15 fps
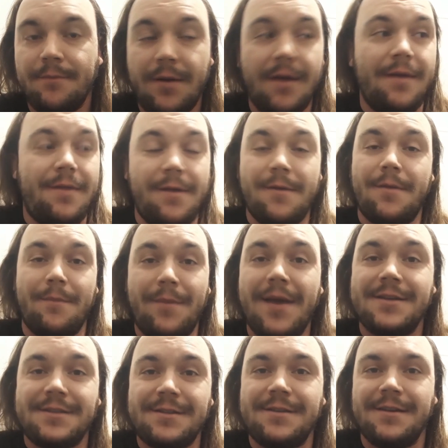but they're the
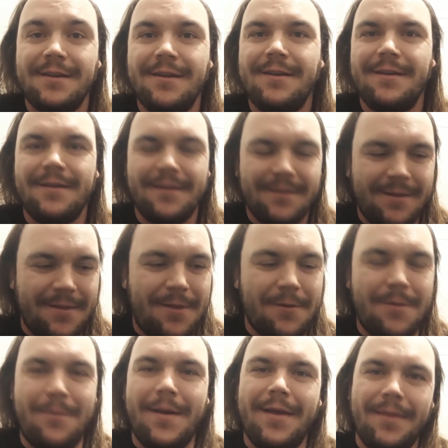best. They're
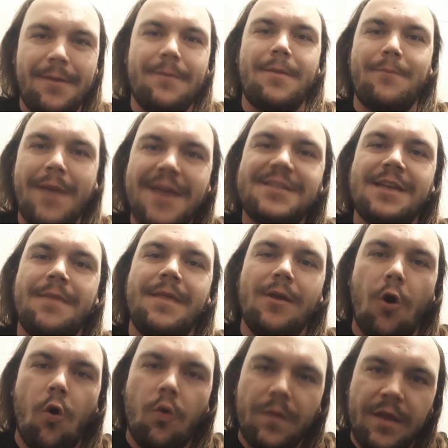the best and the
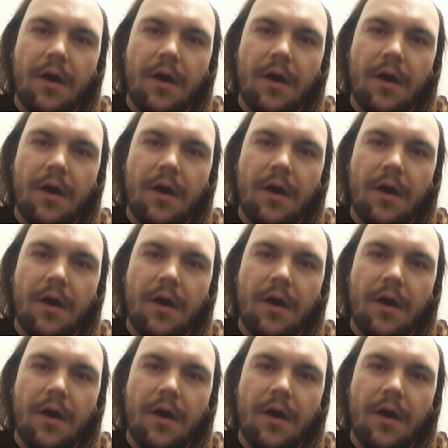only